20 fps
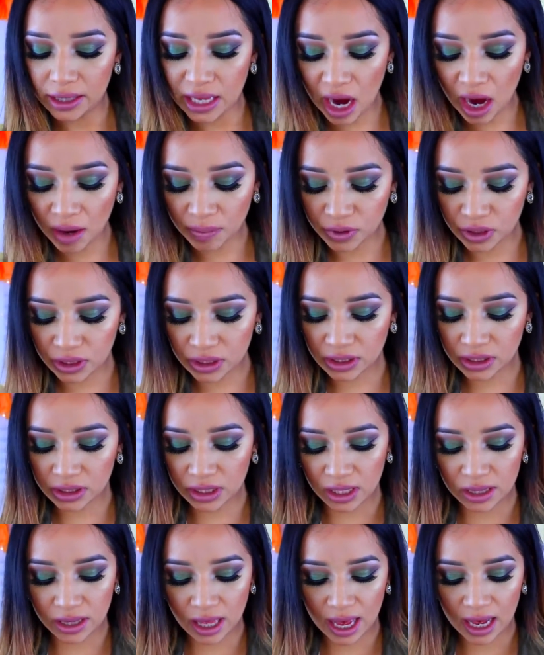the options
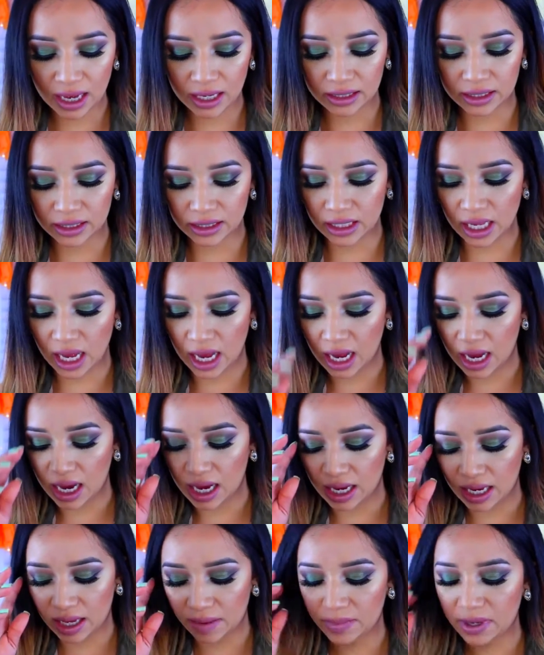that
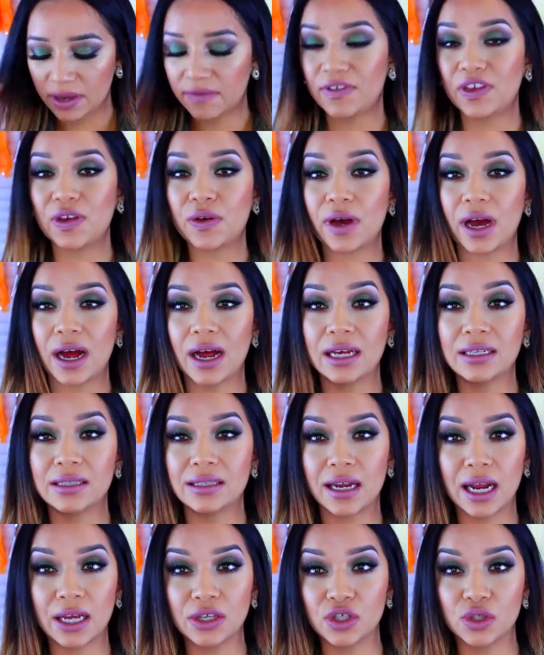I am giving you
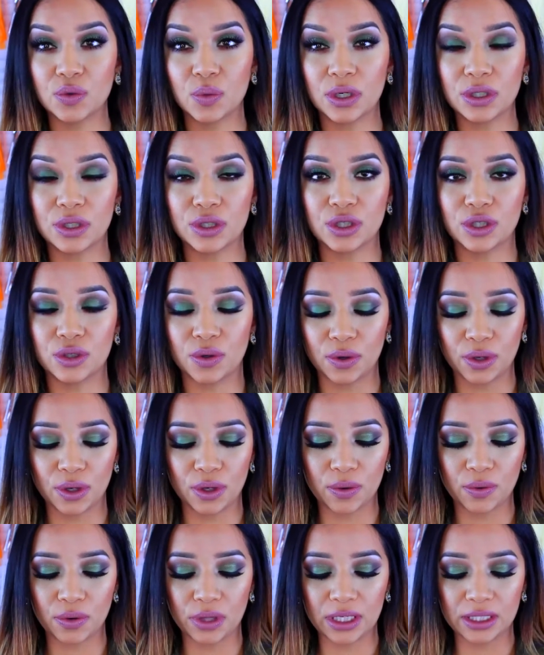guys, and I just want to show
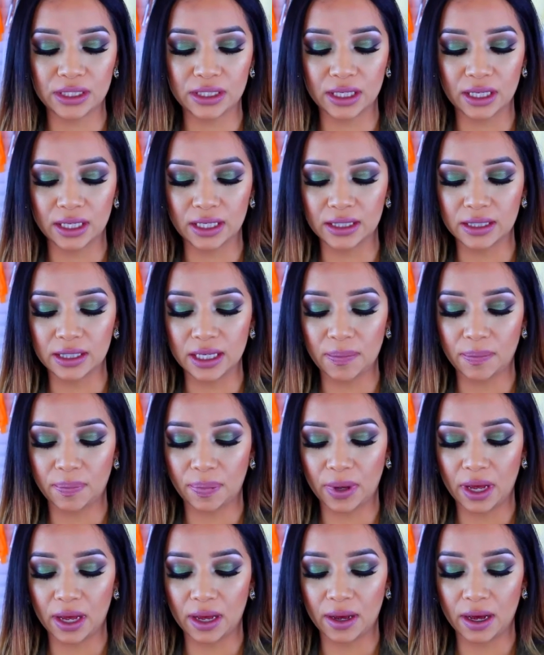you these
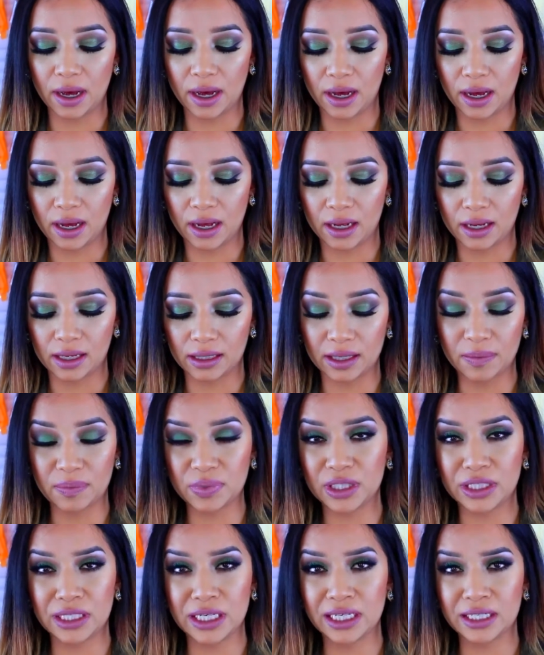
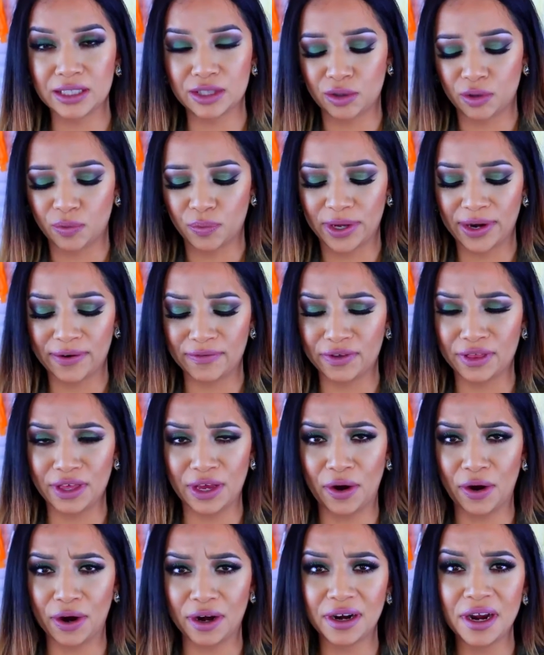lipsticks or whatever
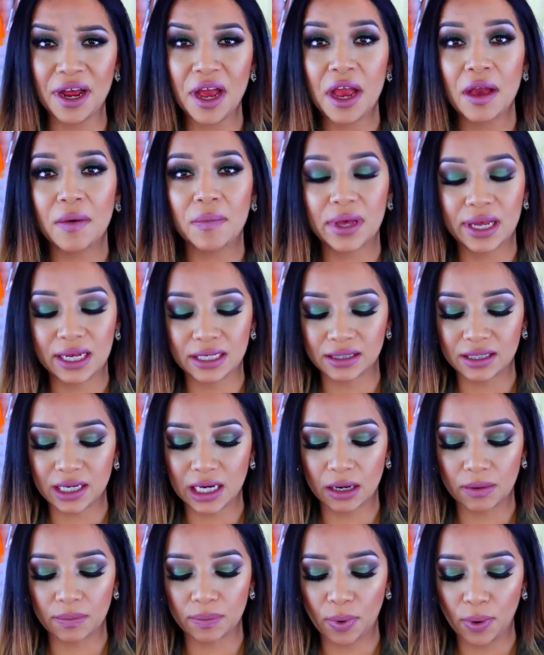they are, because
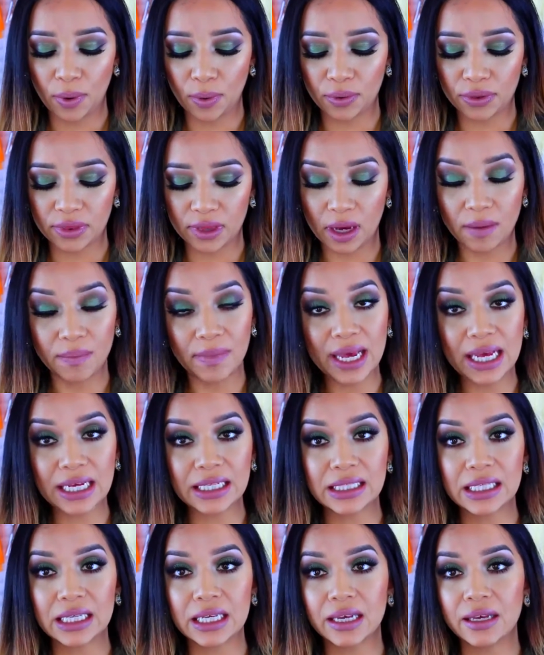they are both
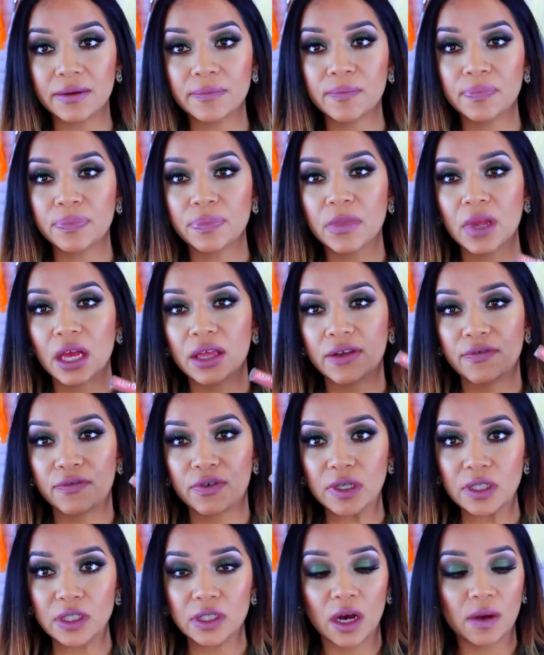amazing. The
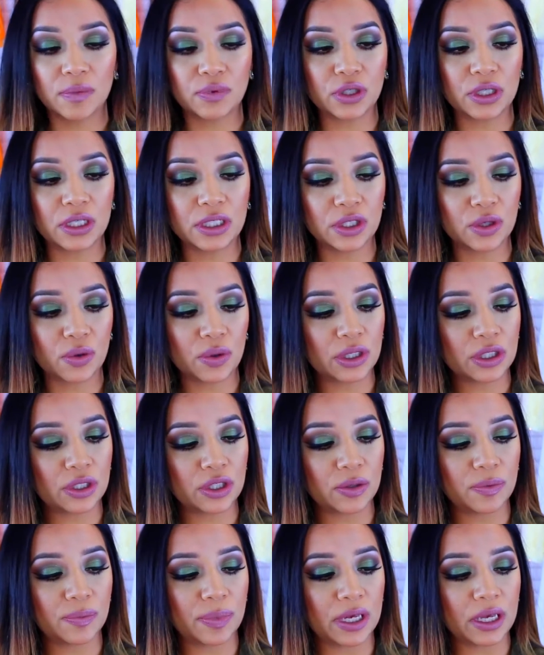first option is going
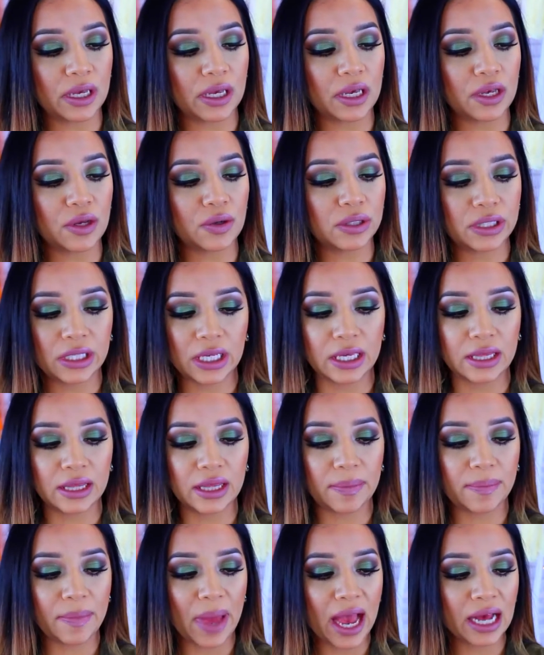to be using
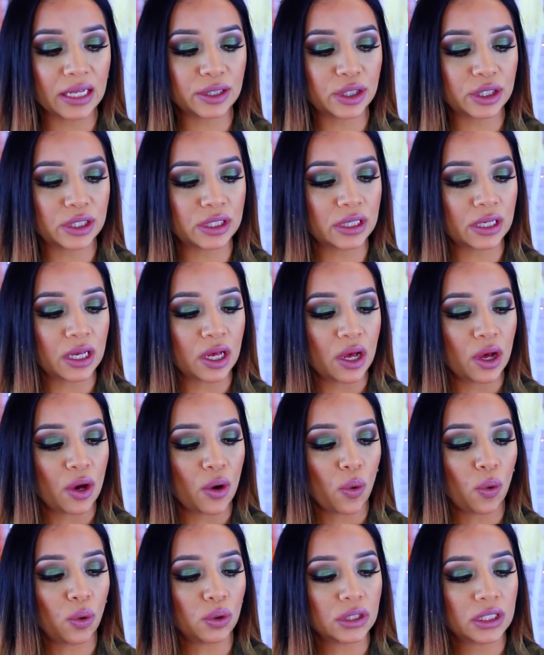the Matte's
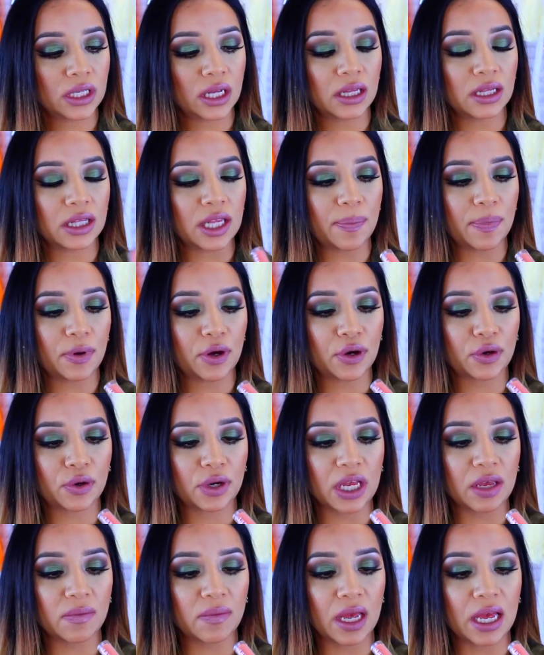Ulta Lip
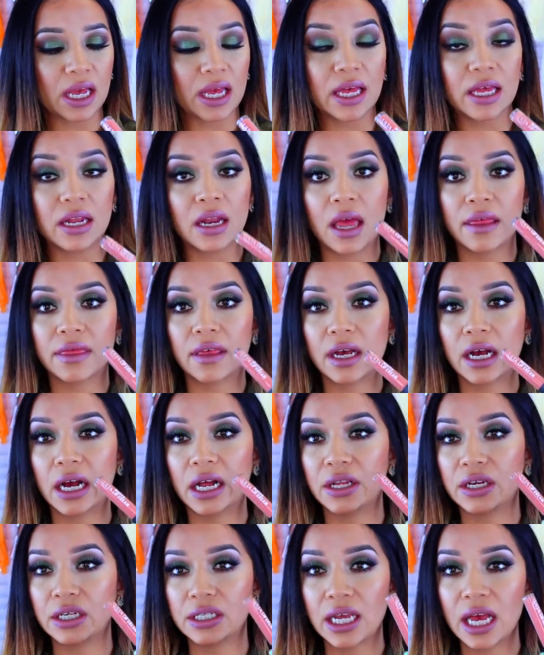Cream in the
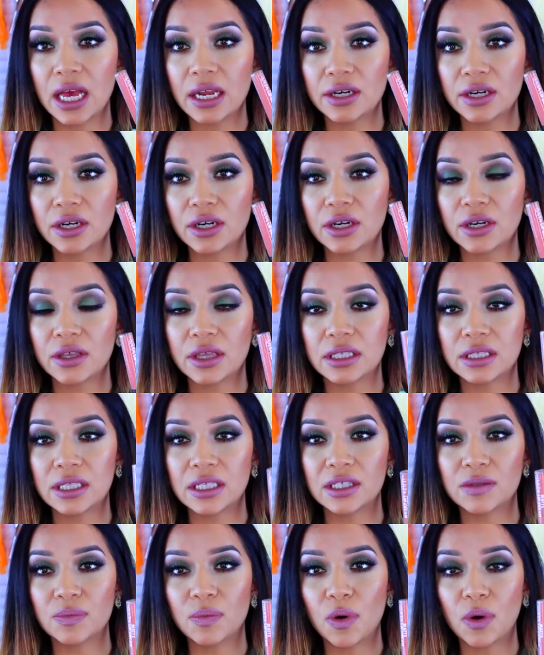color Tender. This
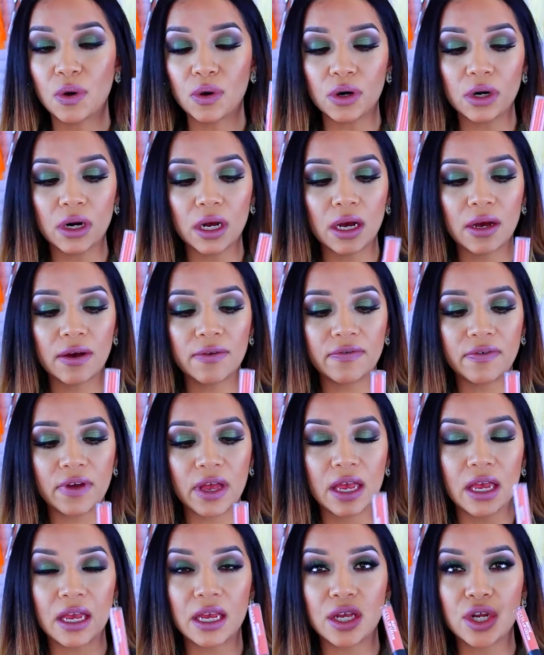is more of
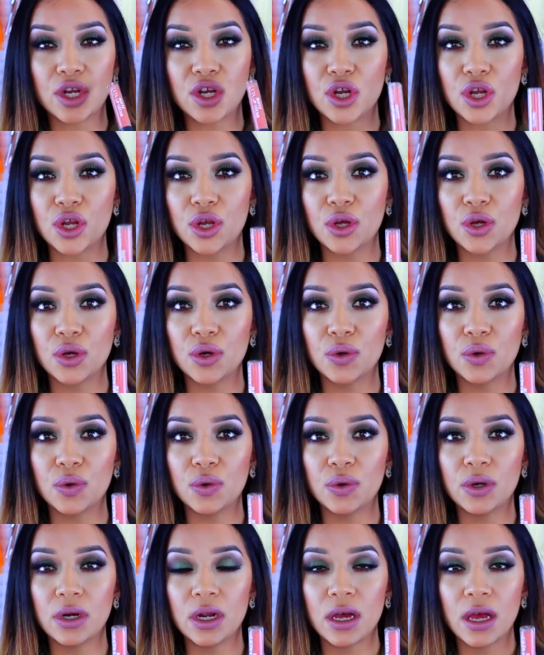a
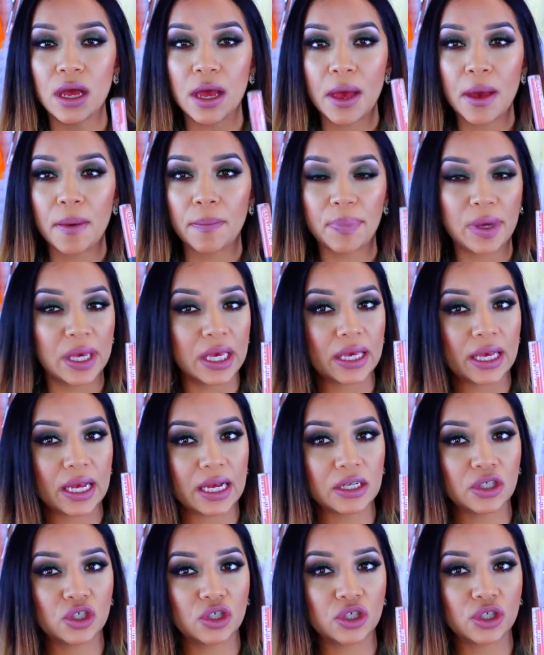nude
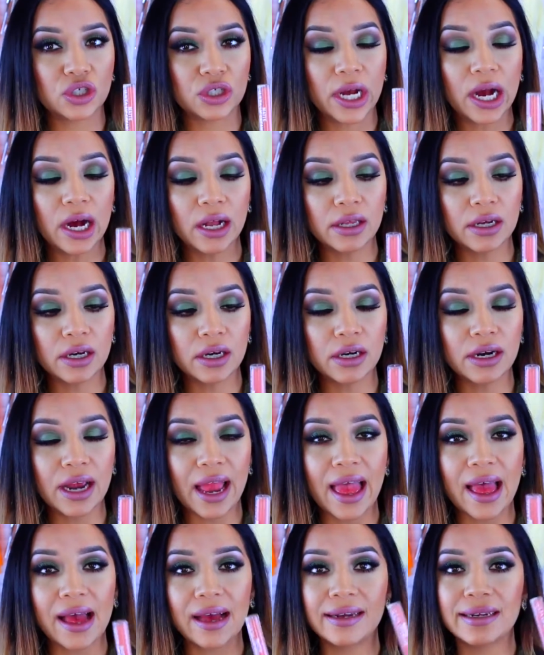pinkish color
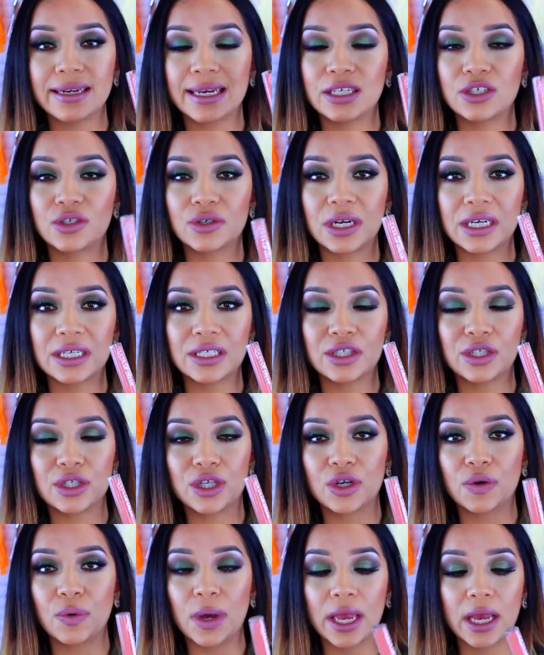and it dries
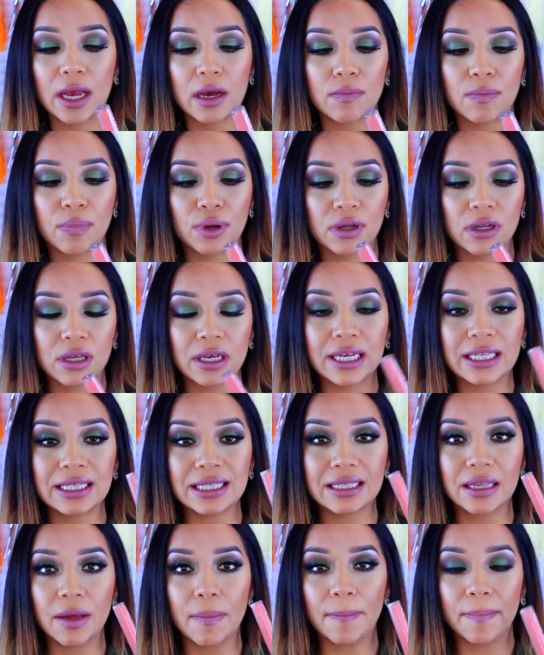to a
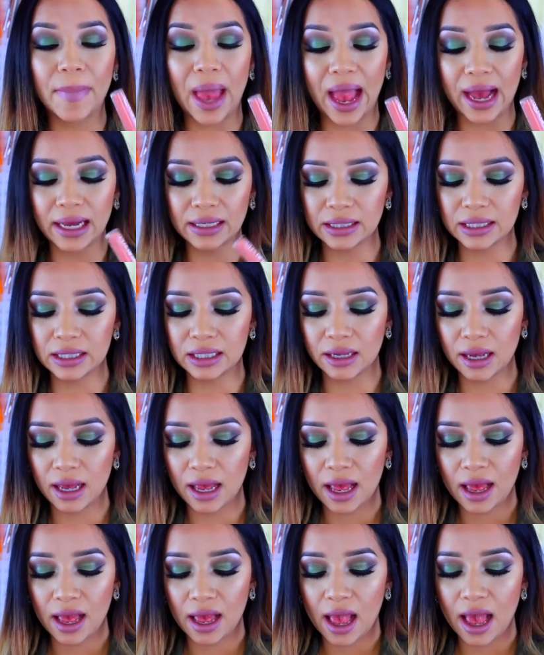complete matte.
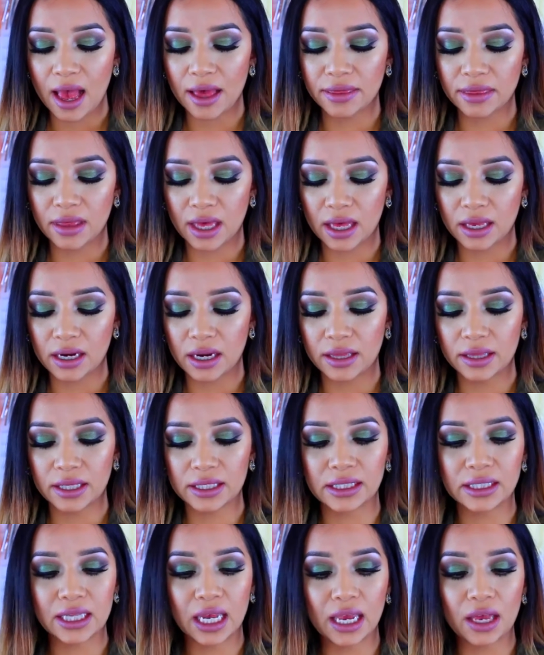And then
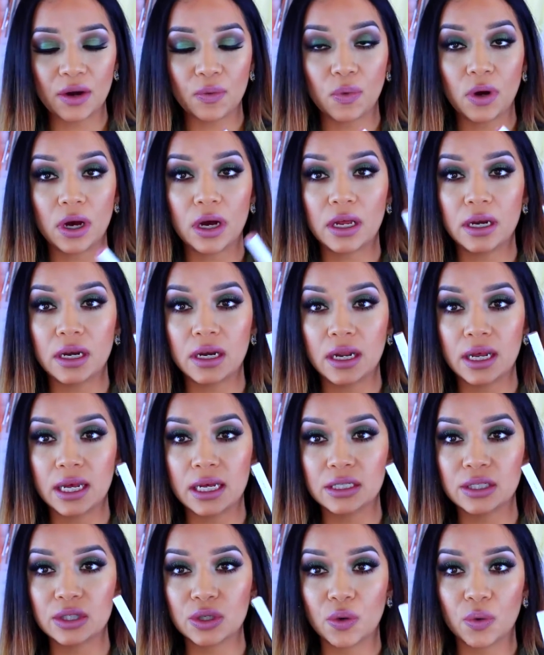the second one
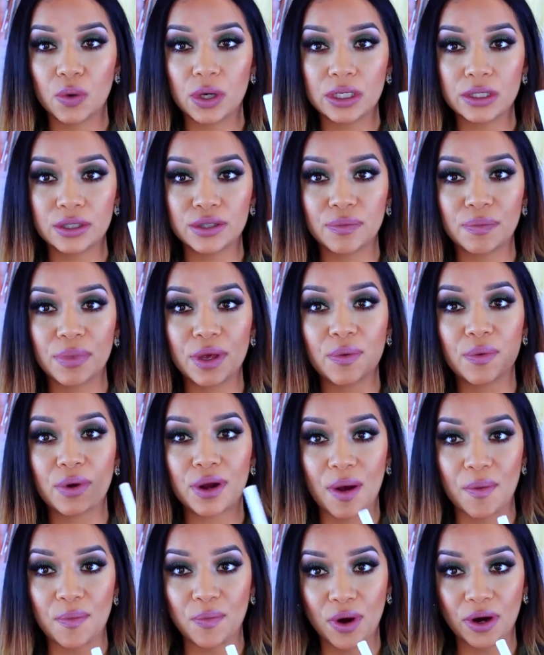is going to be
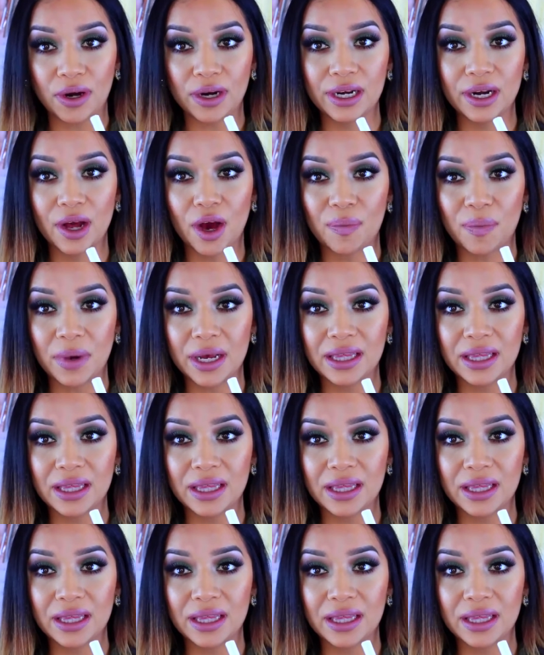what I'm wearing on